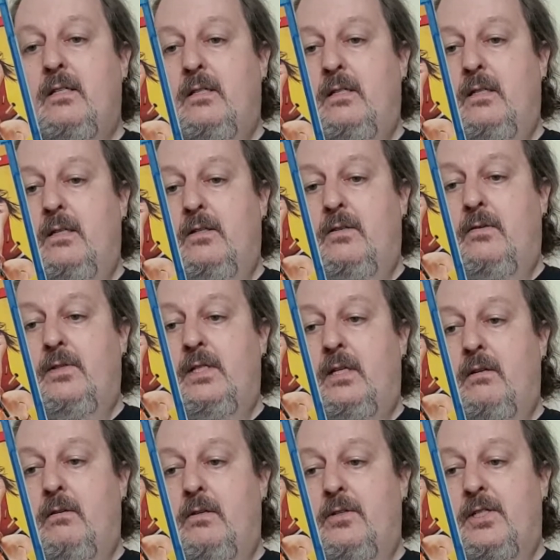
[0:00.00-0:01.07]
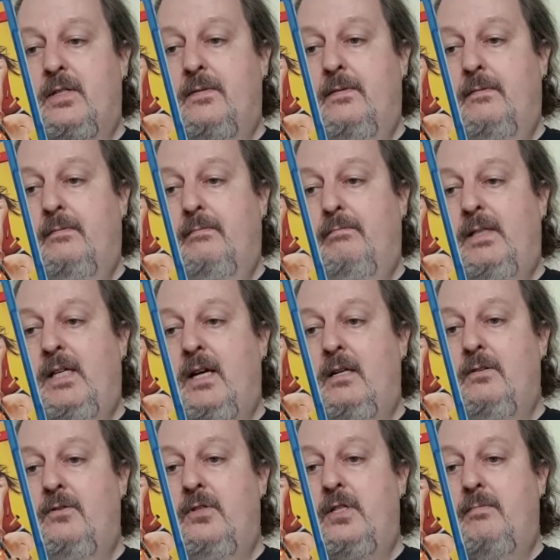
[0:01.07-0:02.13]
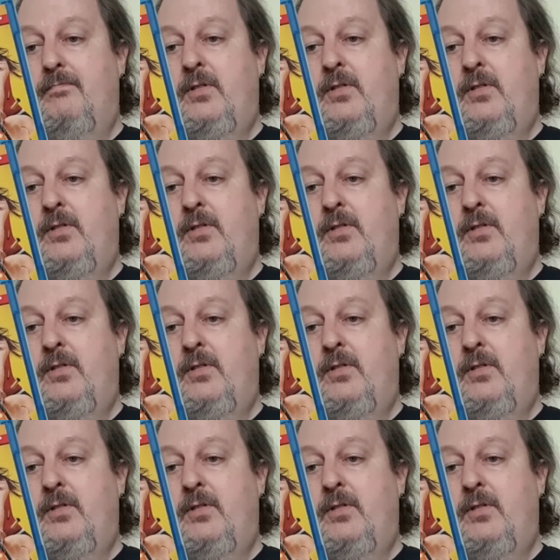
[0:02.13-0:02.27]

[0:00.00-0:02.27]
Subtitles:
You know, it's obviously got lots of guns,